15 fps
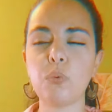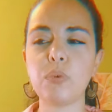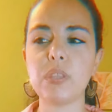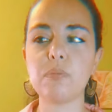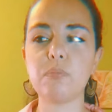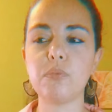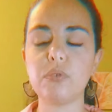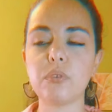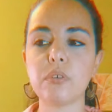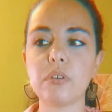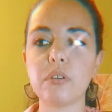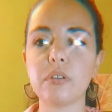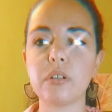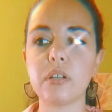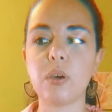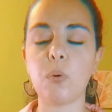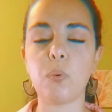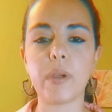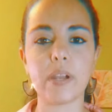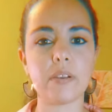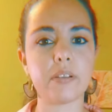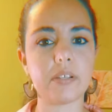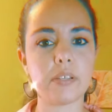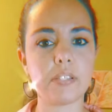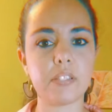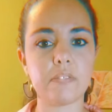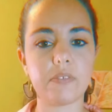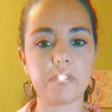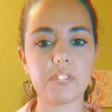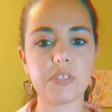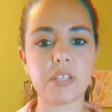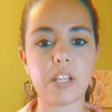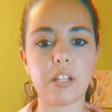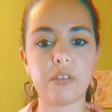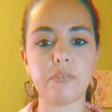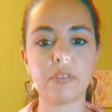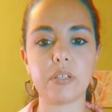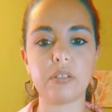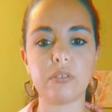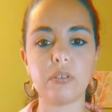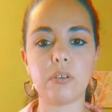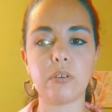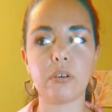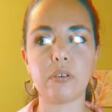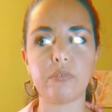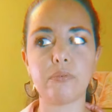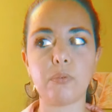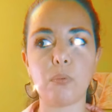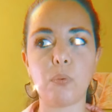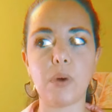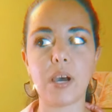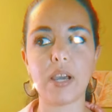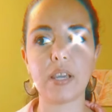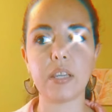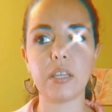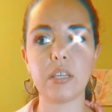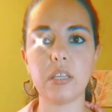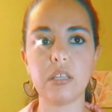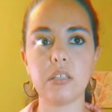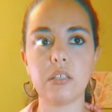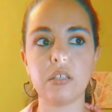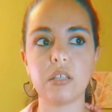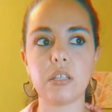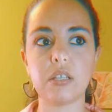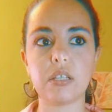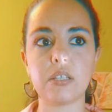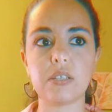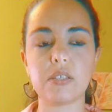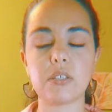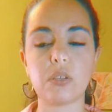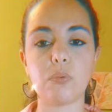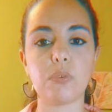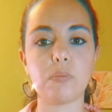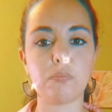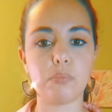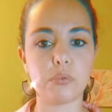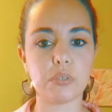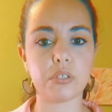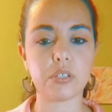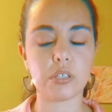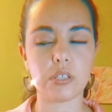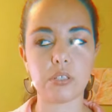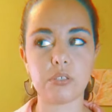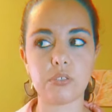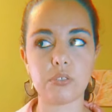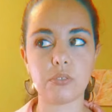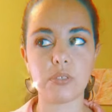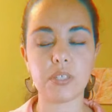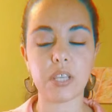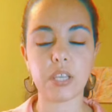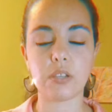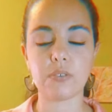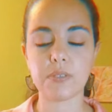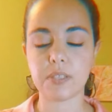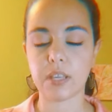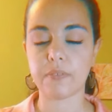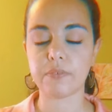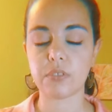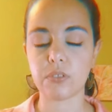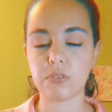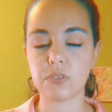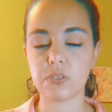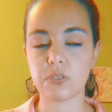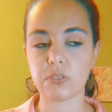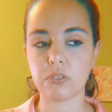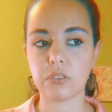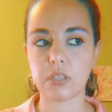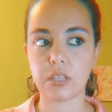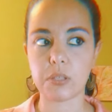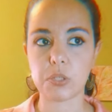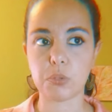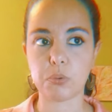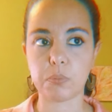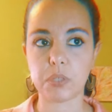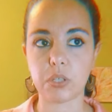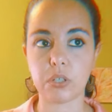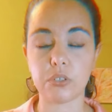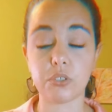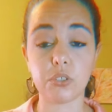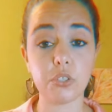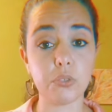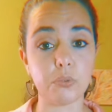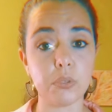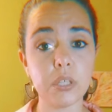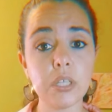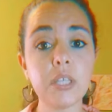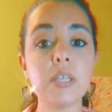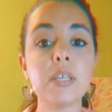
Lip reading: with more awareness of yourself and of why it is so important to set yourself to do certain things you will be called to do.